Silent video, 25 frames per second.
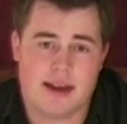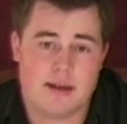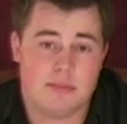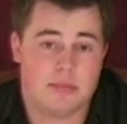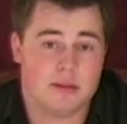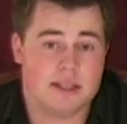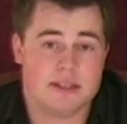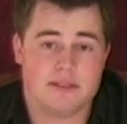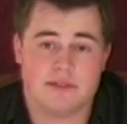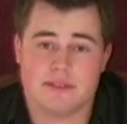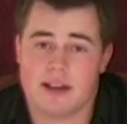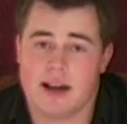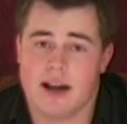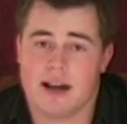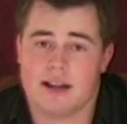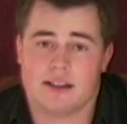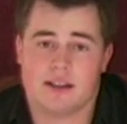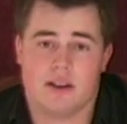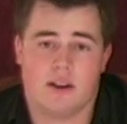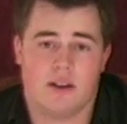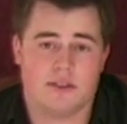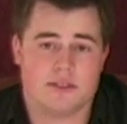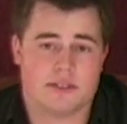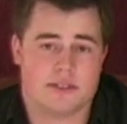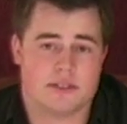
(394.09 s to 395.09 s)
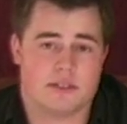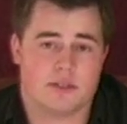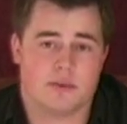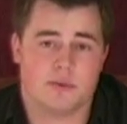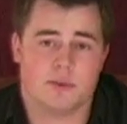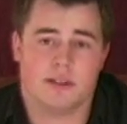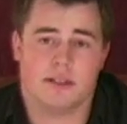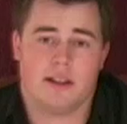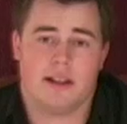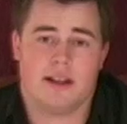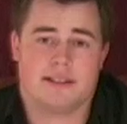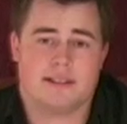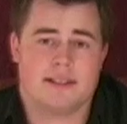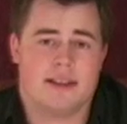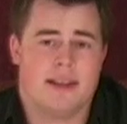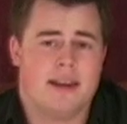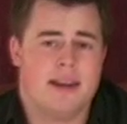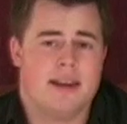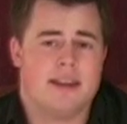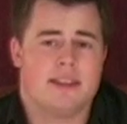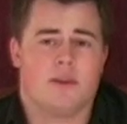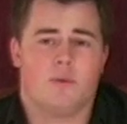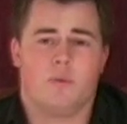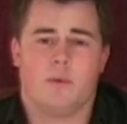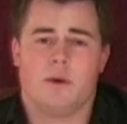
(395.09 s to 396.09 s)
I believe God calls us to realize
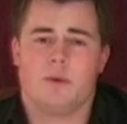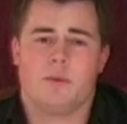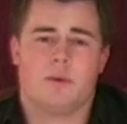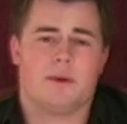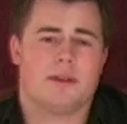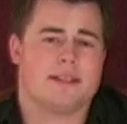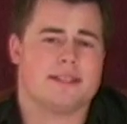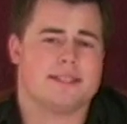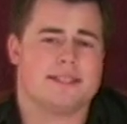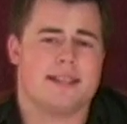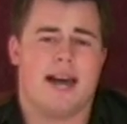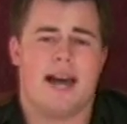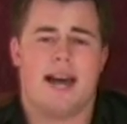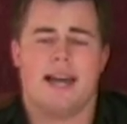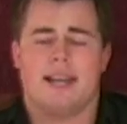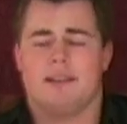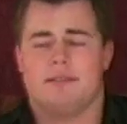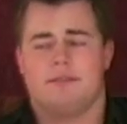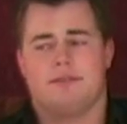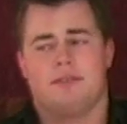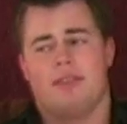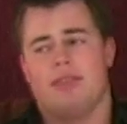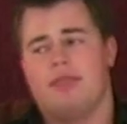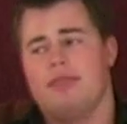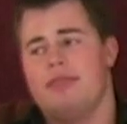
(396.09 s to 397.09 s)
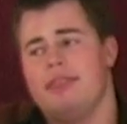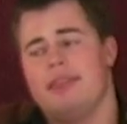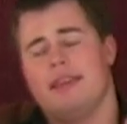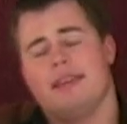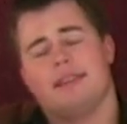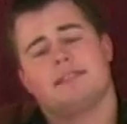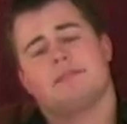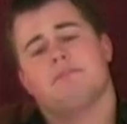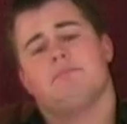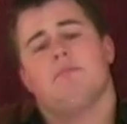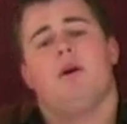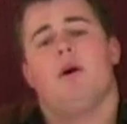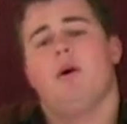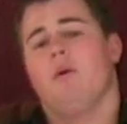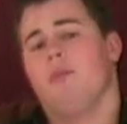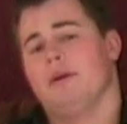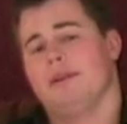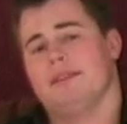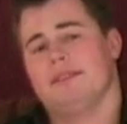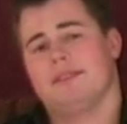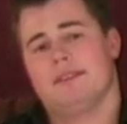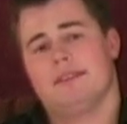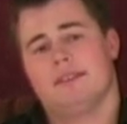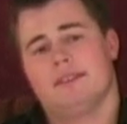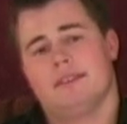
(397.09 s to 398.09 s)
that we were designed for this
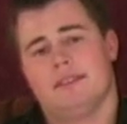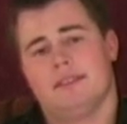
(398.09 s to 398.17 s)
moment,